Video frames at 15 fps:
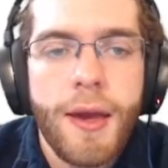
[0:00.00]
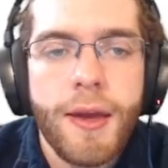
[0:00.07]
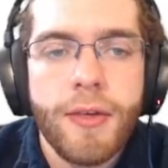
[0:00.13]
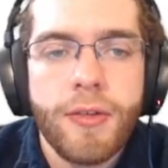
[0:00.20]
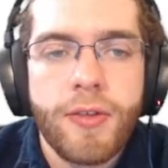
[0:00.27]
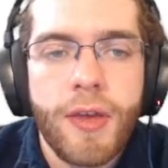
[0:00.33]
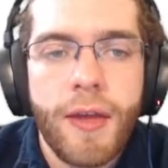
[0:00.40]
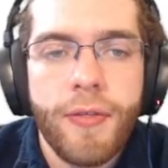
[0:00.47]

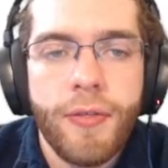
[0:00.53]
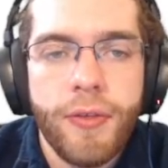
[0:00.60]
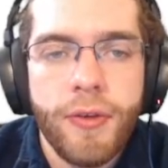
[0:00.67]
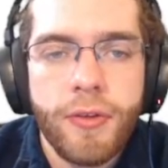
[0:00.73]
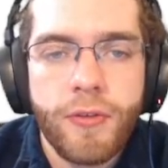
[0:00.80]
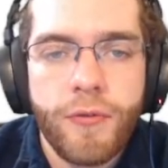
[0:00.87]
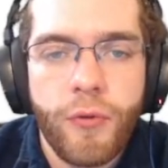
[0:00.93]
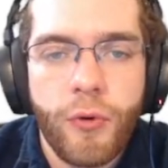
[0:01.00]
is that
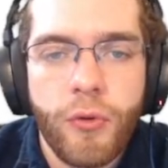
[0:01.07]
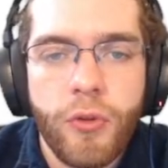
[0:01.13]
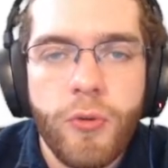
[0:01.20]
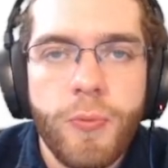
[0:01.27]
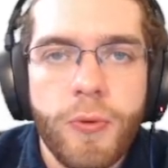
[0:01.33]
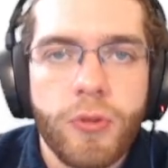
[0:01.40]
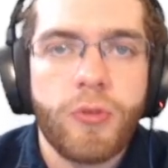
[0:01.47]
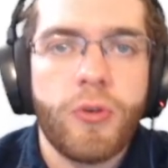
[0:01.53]
this for
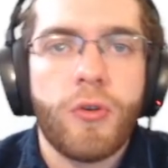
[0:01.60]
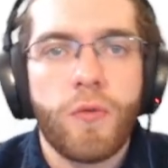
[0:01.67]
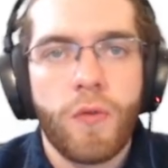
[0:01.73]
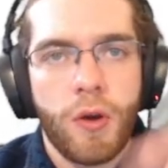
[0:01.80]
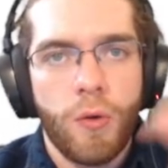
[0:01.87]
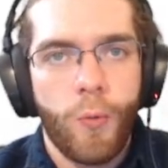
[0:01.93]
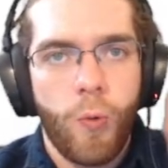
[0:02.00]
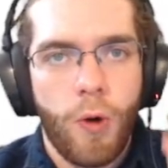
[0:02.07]
loop is going to
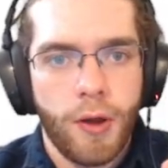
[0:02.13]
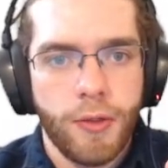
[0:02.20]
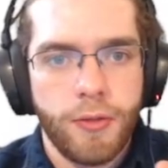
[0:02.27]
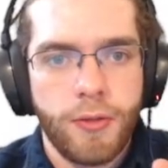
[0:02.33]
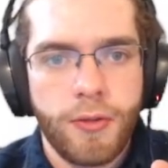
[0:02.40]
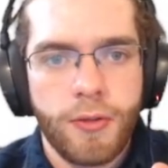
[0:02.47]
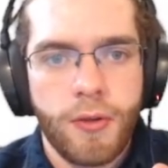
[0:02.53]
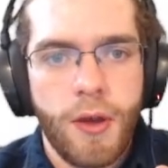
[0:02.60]
run
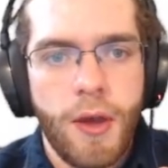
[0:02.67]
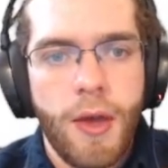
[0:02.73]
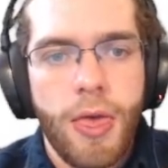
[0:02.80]
once.